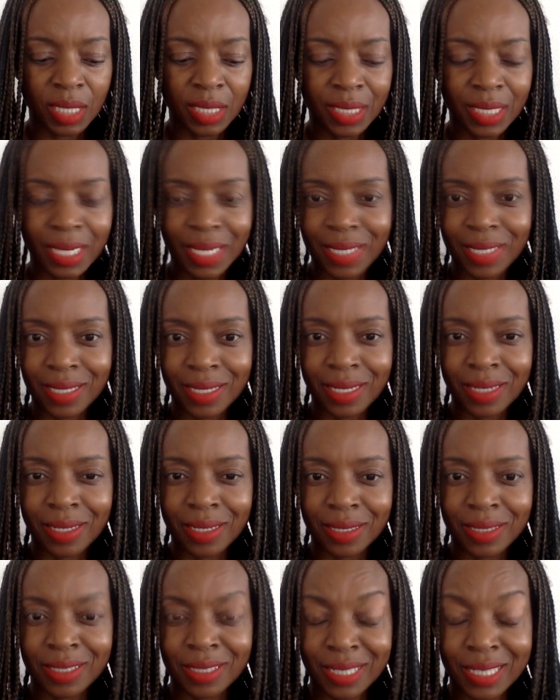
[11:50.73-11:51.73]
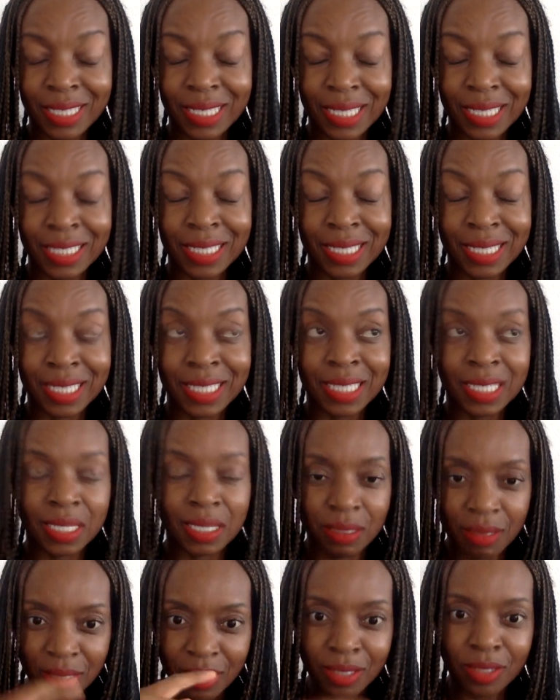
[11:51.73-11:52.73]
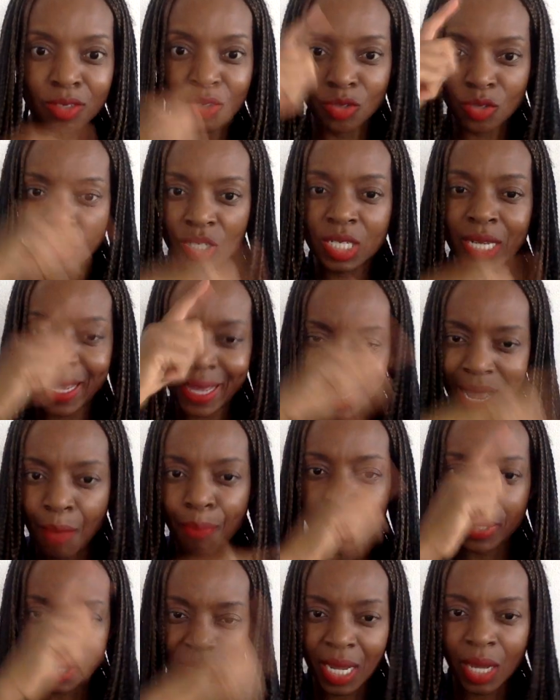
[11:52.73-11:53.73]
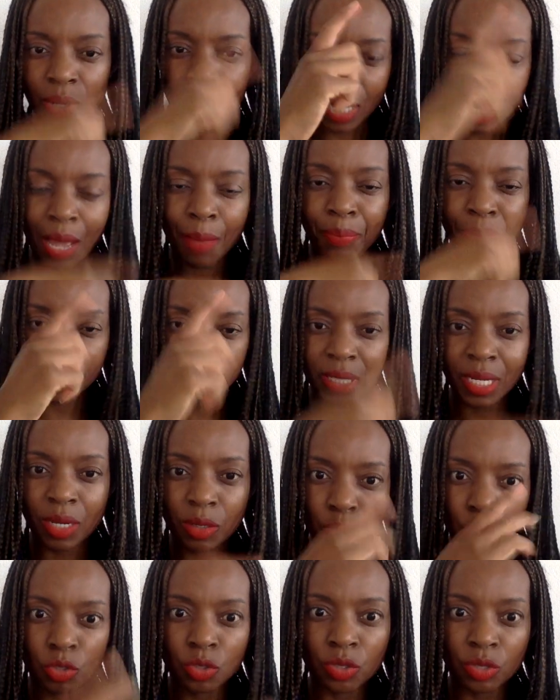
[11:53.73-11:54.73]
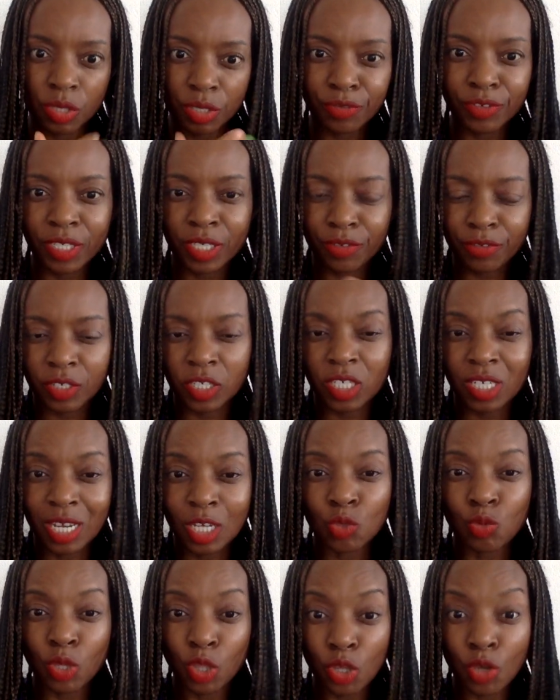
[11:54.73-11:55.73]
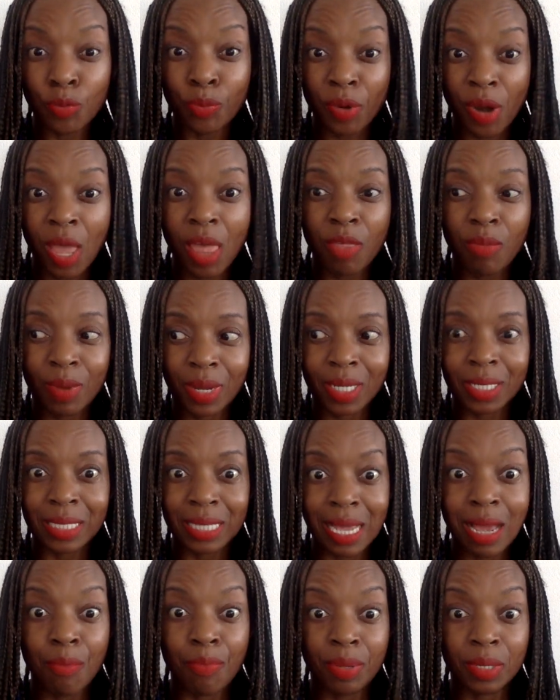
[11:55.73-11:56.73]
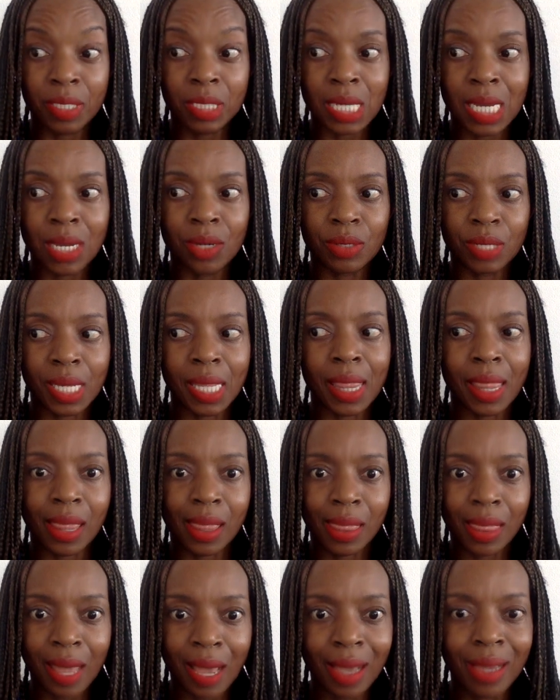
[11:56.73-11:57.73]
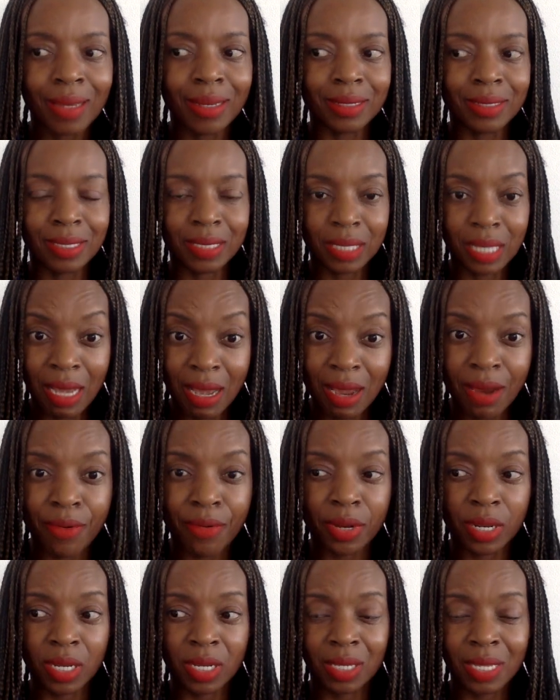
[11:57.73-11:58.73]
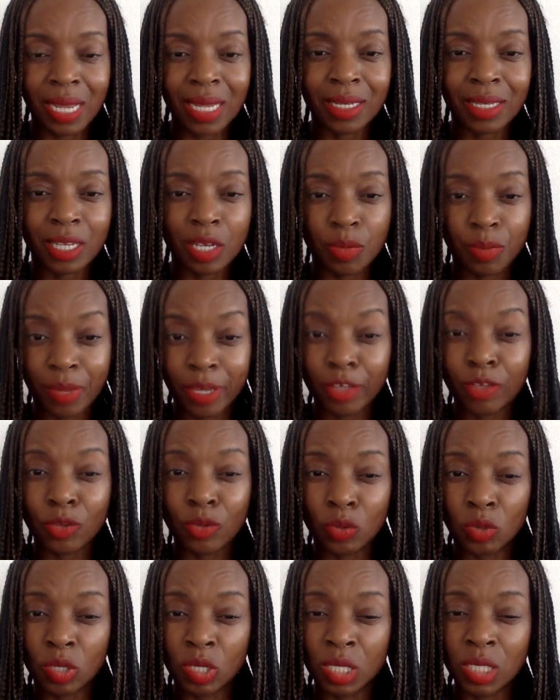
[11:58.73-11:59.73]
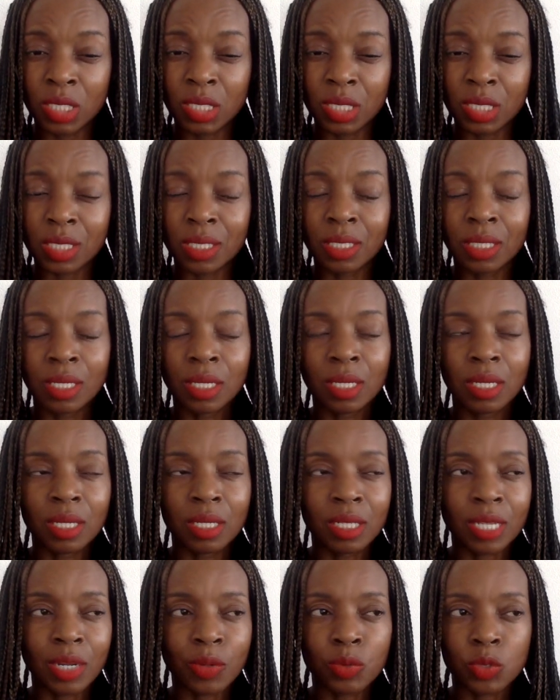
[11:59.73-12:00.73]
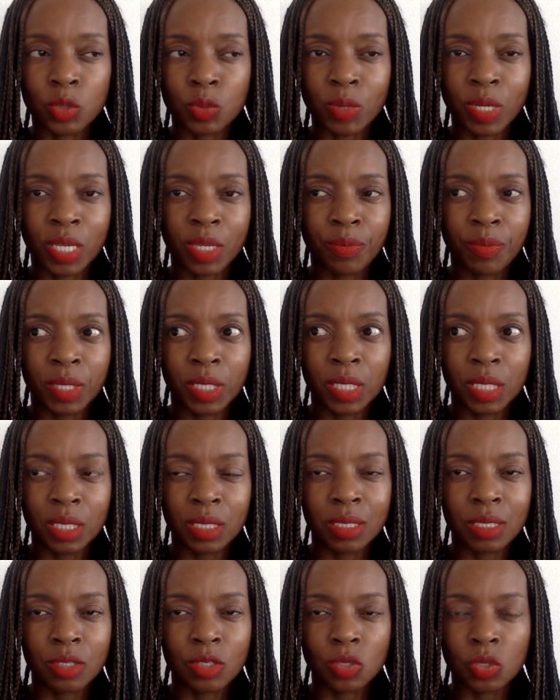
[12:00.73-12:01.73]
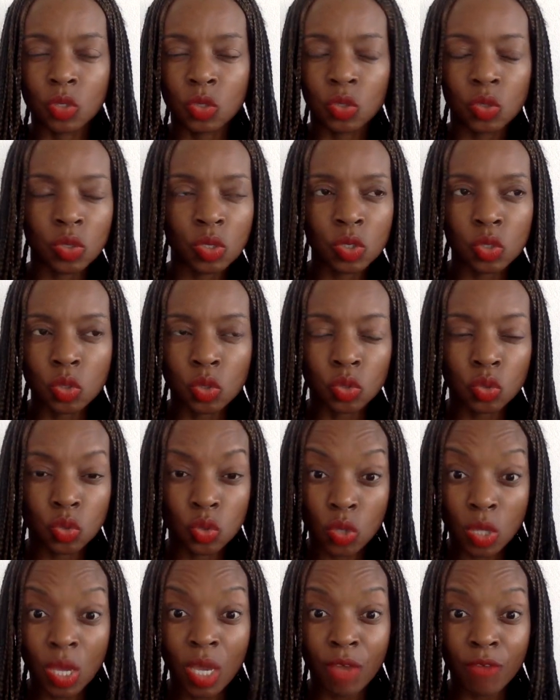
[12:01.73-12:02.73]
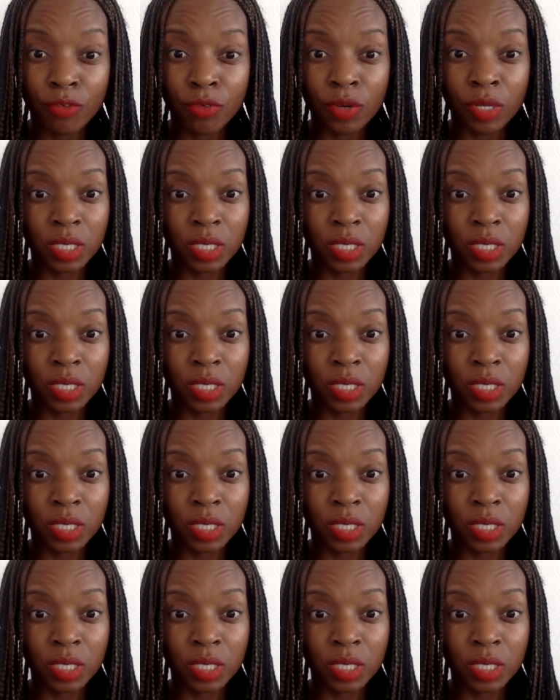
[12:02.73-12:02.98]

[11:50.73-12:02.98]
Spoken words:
takes it's it's like up and down, up and down, even if it's just with your breath, but it's up and down, and that is tiring, and that can make you dizzy. That was making me dizzy. So today, for